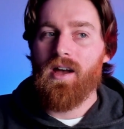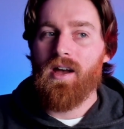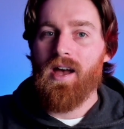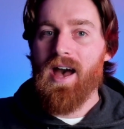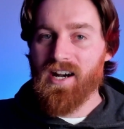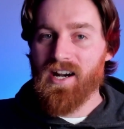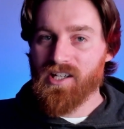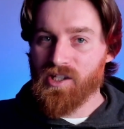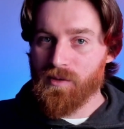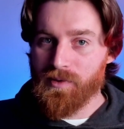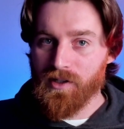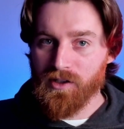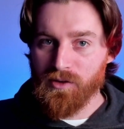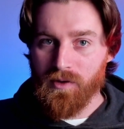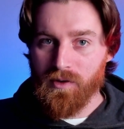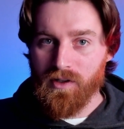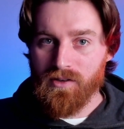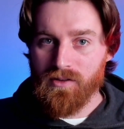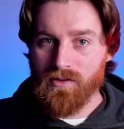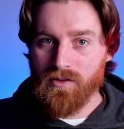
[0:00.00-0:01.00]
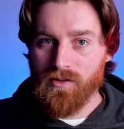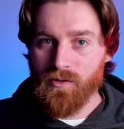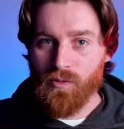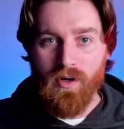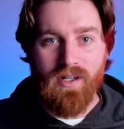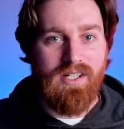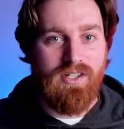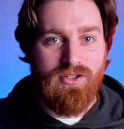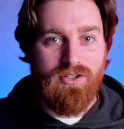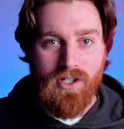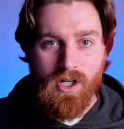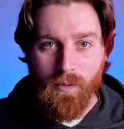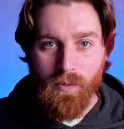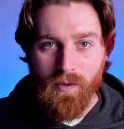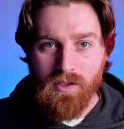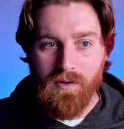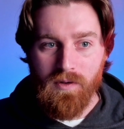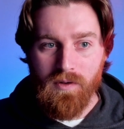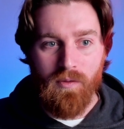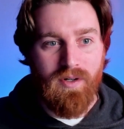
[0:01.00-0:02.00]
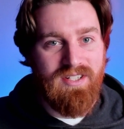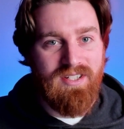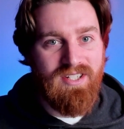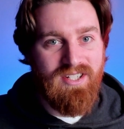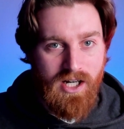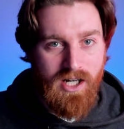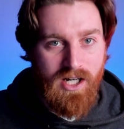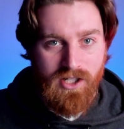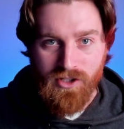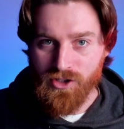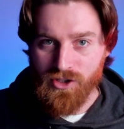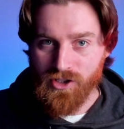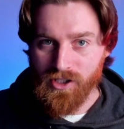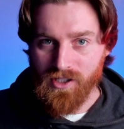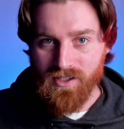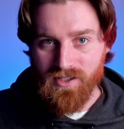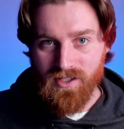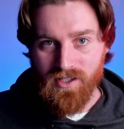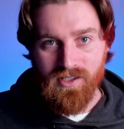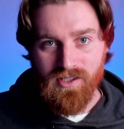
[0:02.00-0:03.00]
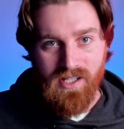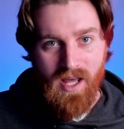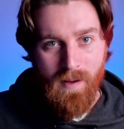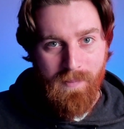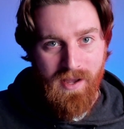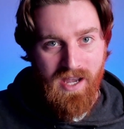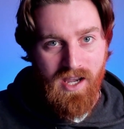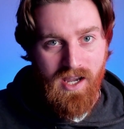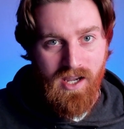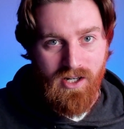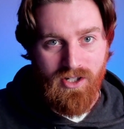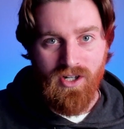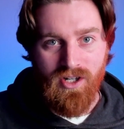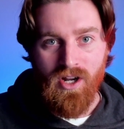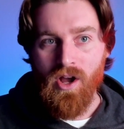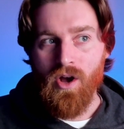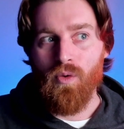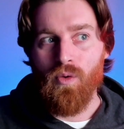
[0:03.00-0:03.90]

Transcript: How do you build one? What needs to go into it? What section should exist on that page?